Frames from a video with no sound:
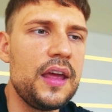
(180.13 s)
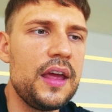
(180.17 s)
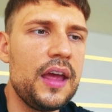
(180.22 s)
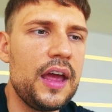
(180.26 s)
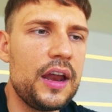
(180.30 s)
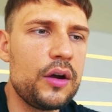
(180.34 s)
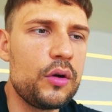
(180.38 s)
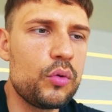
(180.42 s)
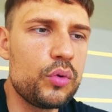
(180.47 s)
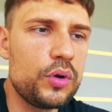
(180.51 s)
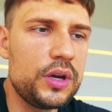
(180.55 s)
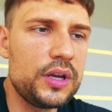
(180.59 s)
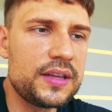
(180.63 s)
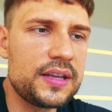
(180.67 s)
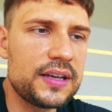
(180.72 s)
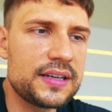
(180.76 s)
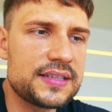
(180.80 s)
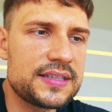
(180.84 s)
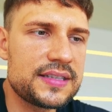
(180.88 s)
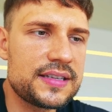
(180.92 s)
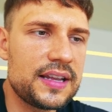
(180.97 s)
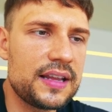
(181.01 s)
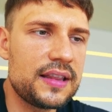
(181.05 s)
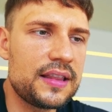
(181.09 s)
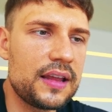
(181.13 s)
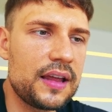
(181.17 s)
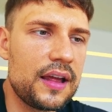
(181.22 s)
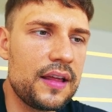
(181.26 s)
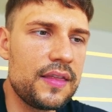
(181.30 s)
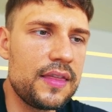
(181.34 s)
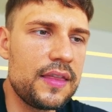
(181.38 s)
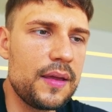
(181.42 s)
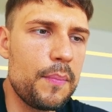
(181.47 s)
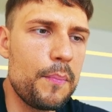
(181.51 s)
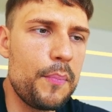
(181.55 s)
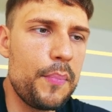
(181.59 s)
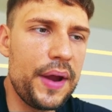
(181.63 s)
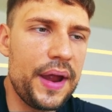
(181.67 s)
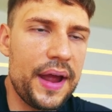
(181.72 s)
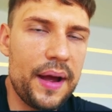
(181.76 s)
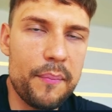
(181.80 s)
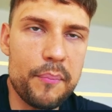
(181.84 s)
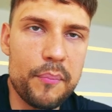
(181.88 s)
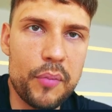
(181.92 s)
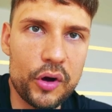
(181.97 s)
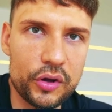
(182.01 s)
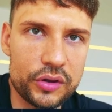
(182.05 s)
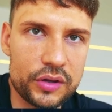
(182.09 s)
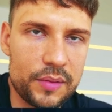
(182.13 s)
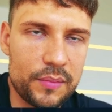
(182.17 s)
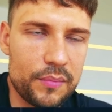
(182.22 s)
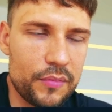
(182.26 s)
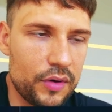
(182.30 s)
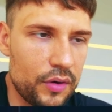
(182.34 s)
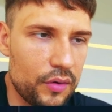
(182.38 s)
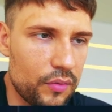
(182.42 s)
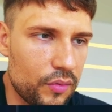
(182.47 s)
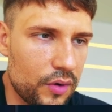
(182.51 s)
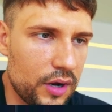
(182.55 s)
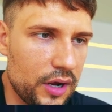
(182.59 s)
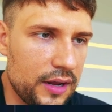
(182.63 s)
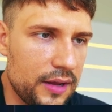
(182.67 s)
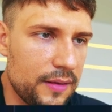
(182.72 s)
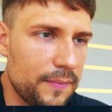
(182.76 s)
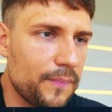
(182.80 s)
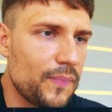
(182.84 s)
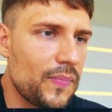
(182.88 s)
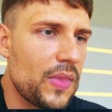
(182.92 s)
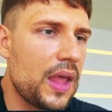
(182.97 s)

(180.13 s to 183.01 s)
and retested the bear bottom, right?